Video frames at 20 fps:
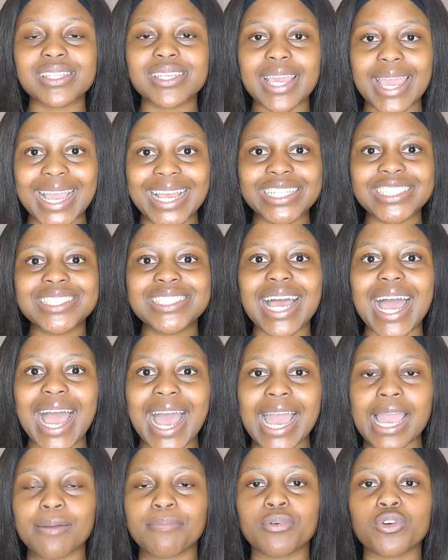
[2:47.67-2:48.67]
Get
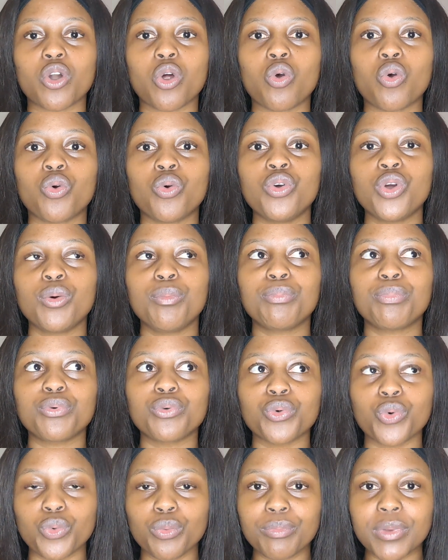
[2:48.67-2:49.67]
eyebrow
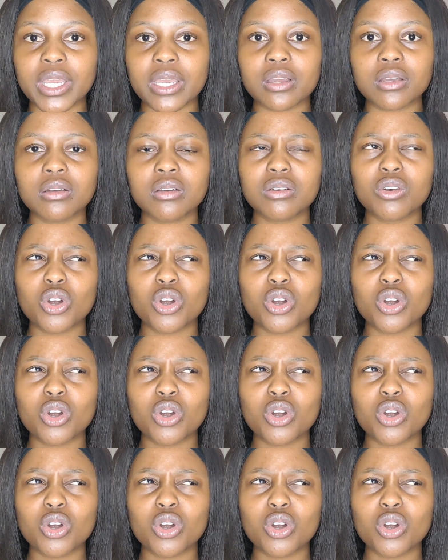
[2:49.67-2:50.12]
grooming